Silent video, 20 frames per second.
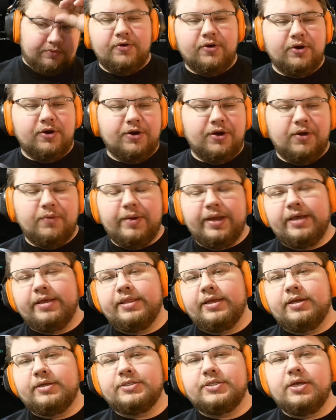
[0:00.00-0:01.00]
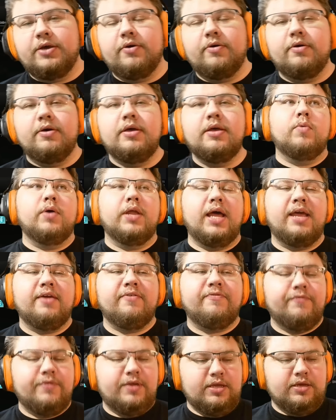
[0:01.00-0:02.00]
for a while there. So what I
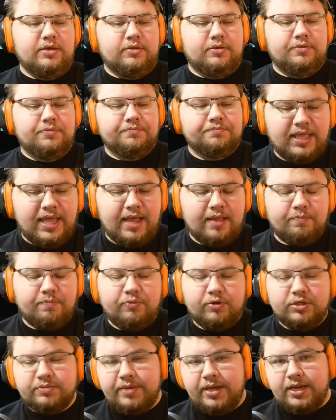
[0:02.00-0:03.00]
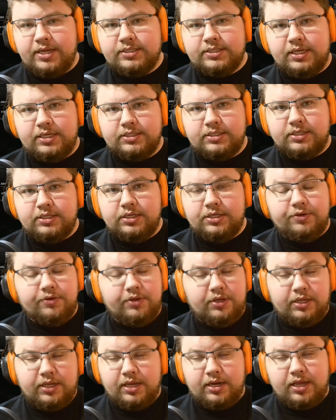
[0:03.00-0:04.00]
feel that prismaticite is going to do,
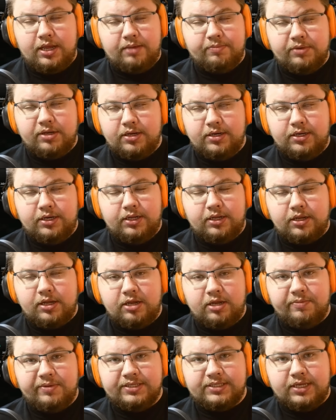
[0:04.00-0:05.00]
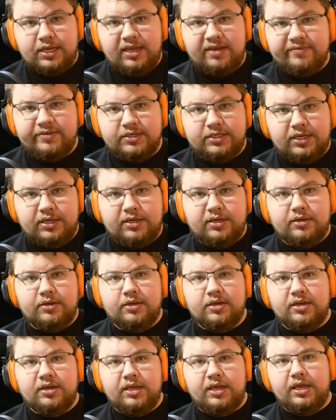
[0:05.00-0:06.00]
and again, I'm not an economist. I haven't
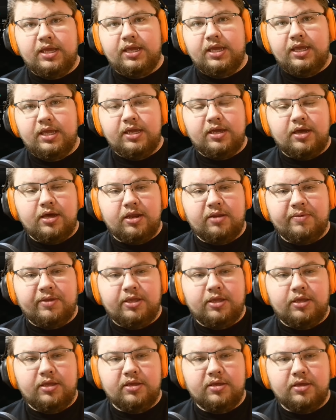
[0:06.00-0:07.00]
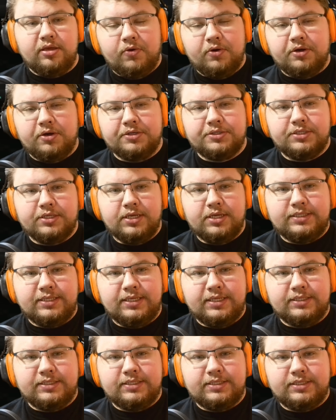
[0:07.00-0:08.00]
taken a economy course
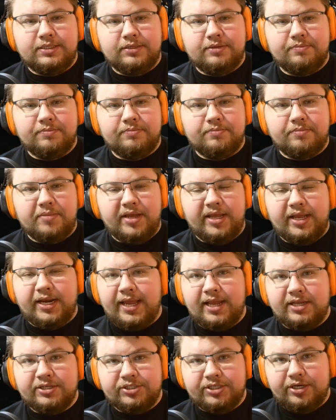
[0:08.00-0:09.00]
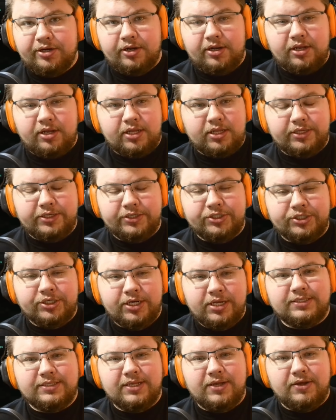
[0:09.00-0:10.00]
since my last year in college.
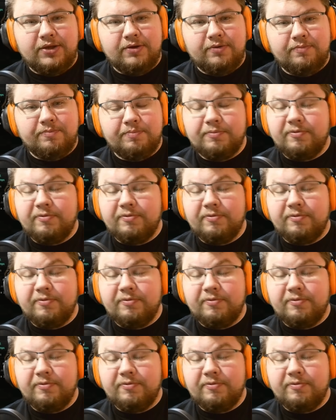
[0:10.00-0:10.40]
So